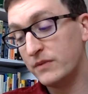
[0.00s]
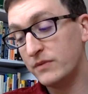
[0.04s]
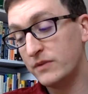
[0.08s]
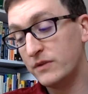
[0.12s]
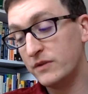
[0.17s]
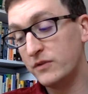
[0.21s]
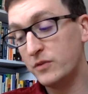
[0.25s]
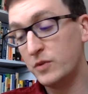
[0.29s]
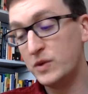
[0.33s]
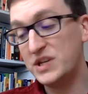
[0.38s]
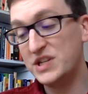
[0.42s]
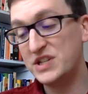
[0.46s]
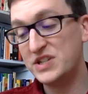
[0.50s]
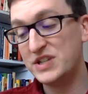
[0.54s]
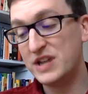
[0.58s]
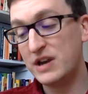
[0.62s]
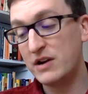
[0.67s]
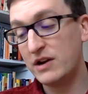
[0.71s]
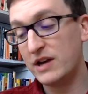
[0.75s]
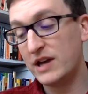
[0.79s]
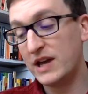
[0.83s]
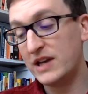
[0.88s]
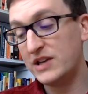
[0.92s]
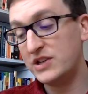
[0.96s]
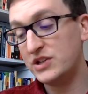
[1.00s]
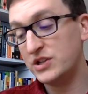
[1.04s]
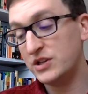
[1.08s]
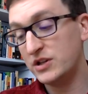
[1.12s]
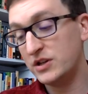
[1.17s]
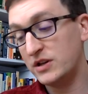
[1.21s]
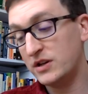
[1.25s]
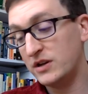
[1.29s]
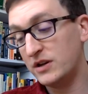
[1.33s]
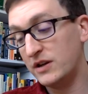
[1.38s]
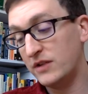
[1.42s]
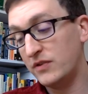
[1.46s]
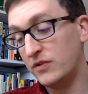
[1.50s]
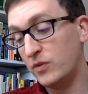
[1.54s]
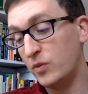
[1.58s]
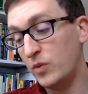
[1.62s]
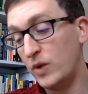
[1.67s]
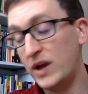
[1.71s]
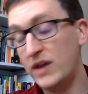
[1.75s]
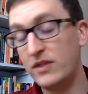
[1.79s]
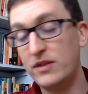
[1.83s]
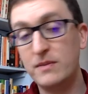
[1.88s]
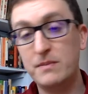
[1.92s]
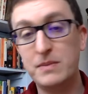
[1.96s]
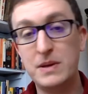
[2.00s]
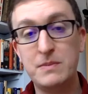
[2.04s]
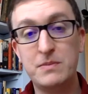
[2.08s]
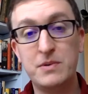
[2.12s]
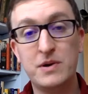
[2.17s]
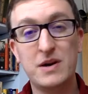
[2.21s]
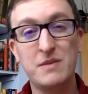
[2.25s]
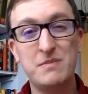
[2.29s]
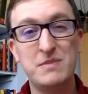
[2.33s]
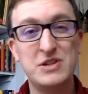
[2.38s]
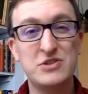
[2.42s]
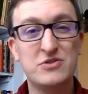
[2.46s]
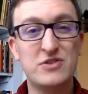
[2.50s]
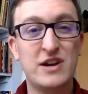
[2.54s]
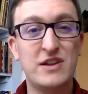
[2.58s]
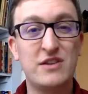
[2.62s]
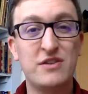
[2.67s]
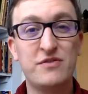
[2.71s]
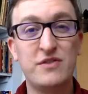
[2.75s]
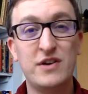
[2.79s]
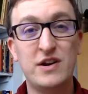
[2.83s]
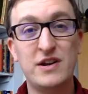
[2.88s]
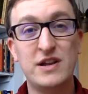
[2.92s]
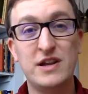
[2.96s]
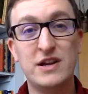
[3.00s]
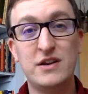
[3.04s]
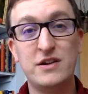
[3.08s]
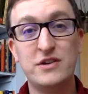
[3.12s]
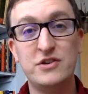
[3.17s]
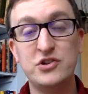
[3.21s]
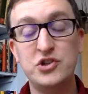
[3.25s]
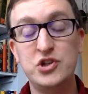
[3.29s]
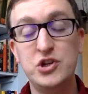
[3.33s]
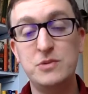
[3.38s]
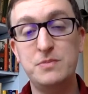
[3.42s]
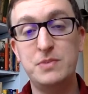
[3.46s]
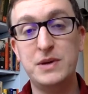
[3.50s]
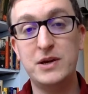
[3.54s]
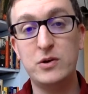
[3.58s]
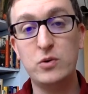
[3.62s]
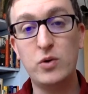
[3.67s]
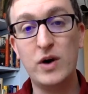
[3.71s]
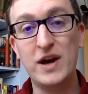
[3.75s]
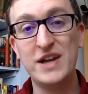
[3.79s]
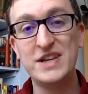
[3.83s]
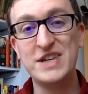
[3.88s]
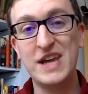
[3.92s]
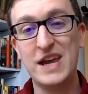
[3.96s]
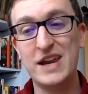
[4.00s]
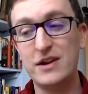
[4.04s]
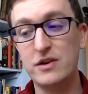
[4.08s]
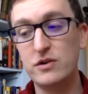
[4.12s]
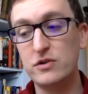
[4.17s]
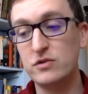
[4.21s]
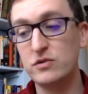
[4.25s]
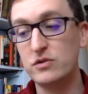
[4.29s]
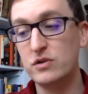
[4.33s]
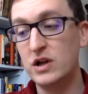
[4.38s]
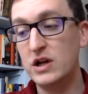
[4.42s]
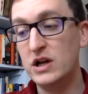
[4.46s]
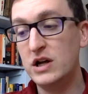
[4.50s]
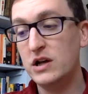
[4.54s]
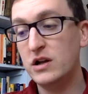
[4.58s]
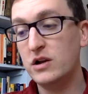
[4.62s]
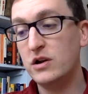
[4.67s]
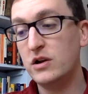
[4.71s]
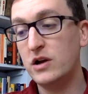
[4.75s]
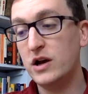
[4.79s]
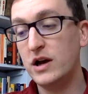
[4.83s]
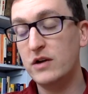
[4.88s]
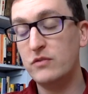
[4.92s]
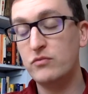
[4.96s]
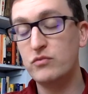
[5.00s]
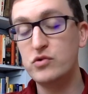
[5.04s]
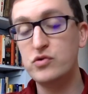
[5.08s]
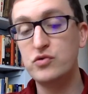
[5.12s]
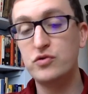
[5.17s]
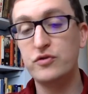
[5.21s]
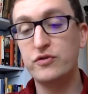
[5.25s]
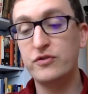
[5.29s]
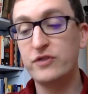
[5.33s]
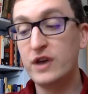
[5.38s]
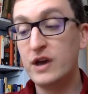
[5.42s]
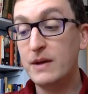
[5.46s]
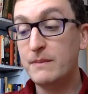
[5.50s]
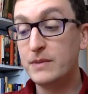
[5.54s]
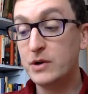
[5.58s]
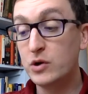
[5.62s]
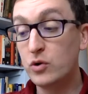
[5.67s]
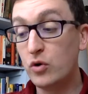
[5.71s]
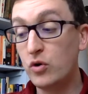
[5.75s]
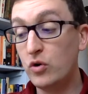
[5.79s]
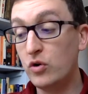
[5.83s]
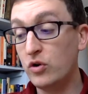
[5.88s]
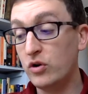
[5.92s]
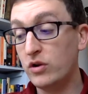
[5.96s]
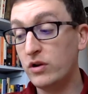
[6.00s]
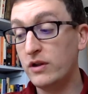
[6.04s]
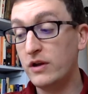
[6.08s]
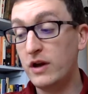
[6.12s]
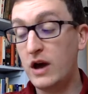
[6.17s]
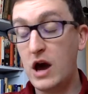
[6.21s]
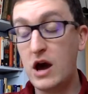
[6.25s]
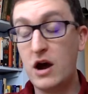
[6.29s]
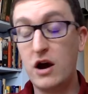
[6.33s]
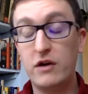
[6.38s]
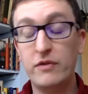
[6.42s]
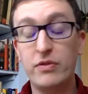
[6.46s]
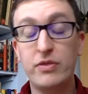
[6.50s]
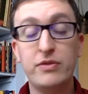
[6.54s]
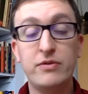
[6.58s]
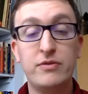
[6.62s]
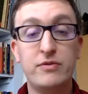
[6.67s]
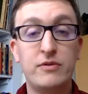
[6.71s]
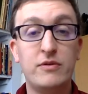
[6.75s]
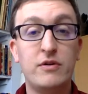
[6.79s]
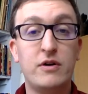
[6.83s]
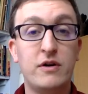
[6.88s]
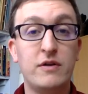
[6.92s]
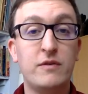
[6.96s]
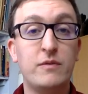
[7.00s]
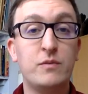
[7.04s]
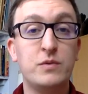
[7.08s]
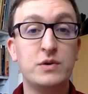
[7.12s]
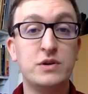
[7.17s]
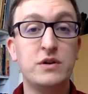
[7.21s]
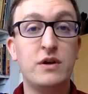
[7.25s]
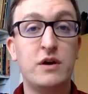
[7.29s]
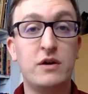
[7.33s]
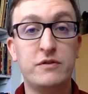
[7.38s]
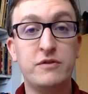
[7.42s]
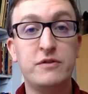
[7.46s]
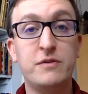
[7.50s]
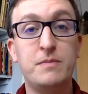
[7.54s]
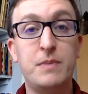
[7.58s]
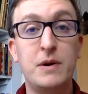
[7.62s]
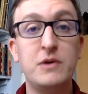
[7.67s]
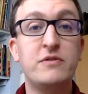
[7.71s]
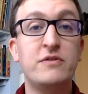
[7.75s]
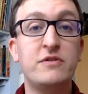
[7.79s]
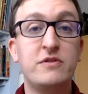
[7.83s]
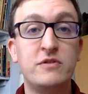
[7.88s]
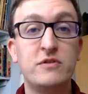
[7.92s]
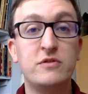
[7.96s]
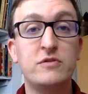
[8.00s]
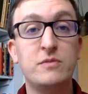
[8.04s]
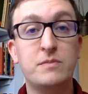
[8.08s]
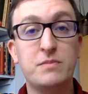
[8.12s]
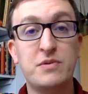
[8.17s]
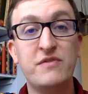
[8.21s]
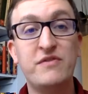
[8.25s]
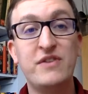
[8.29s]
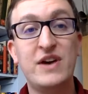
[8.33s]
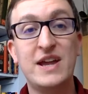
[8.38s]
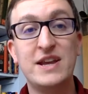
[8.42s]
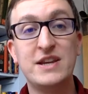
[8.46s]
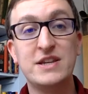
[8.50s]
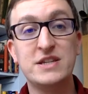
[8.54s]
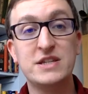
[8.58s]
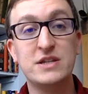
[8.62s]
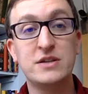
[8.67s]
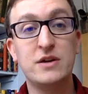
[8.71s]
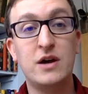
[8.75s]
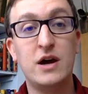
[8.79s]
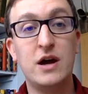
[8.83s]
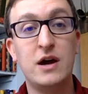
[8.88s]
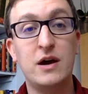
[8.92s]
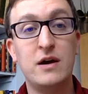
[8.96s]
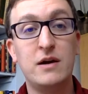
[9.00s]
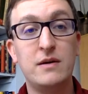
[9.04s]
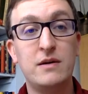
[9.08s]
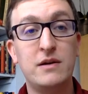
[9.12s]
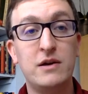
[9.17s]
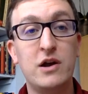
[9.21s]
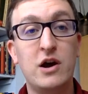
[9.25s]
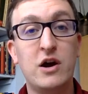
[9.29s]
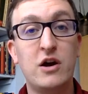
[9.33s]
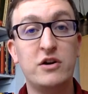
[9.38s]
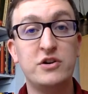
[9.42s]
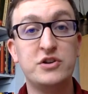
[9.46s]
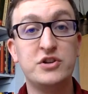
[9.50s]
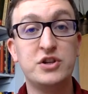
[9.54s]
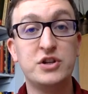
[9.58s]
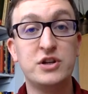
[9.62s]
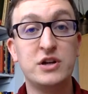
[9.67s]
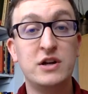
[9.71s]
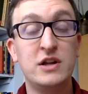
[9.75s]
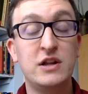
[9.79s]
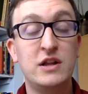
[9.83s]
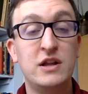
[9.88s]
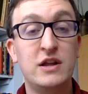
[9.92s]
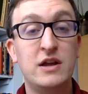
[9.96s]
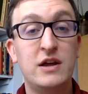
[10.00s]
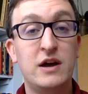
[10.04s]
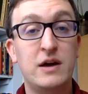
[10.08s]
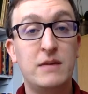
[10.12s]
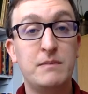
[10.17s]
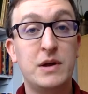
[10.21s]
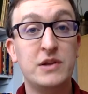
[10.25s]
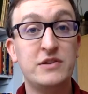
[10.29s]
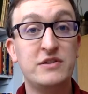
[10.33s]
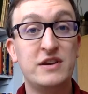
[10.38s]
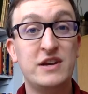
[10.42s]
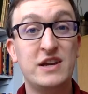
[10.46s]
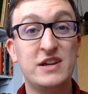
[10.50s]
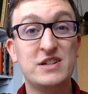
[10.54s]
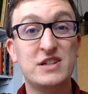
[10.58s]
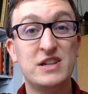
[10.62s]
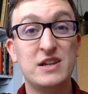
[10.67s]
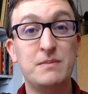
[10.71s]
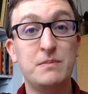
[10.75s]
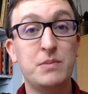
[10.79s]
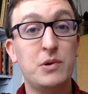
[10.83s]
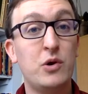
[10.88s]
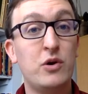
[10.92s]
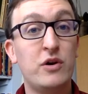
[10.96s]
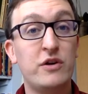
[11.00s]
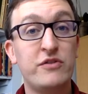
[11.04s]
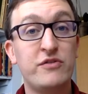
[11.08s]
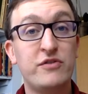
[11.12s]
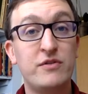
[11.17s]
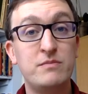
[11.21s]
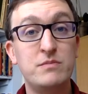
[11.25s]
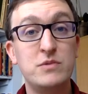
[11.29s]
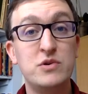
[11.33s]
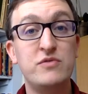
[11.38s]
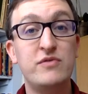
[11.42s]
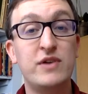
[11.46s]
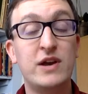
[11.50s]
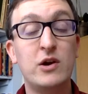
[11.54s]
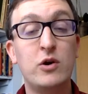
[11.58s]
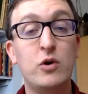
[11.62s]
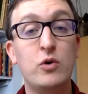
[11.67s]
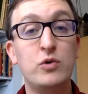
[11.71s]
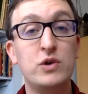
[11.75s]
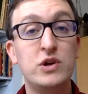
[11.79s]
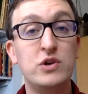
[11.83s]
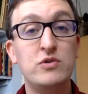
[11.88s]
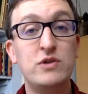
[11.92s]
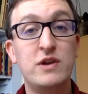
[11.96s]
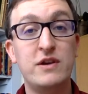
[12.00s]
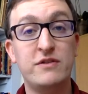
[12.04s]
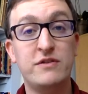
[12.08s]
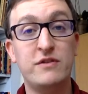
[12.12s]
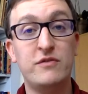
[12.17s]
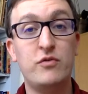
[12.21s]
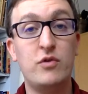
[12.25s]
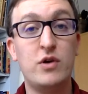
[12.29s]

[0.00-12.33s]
the Swedish derogation and the way that people can be transferred in under TUPE. Quite technical rules, but all supposed to prevent large multinational employers from moving whole units of